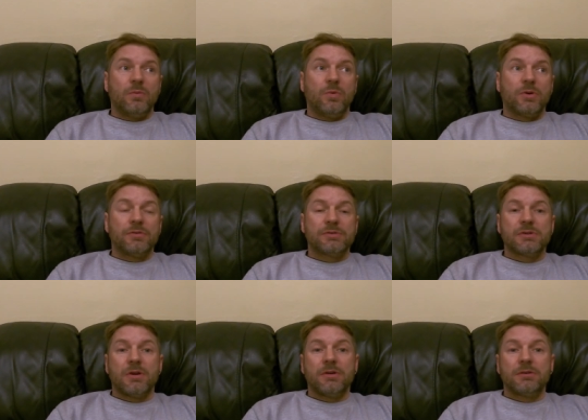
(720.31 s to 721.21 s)
one on the
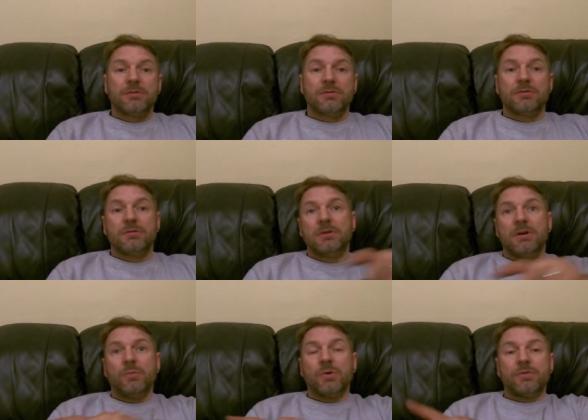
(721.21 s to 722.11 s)
sliding door
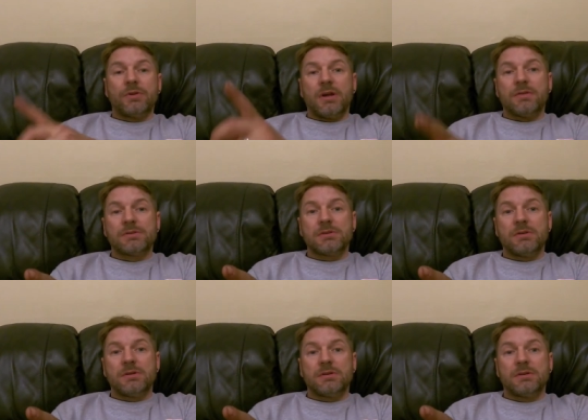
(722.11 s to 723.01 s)
and one on the other
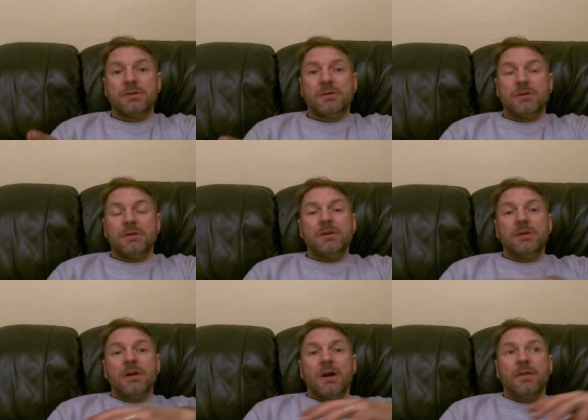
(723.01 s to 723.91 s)
side
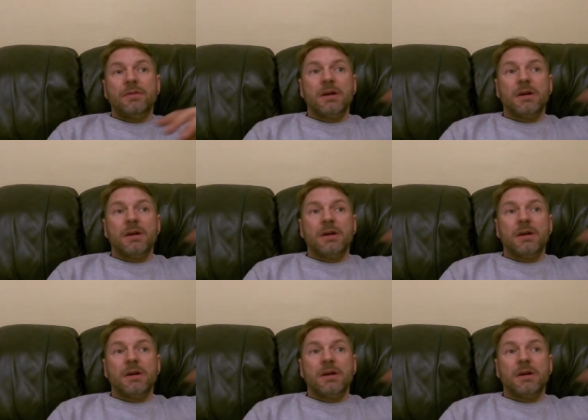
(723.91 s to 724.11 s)
and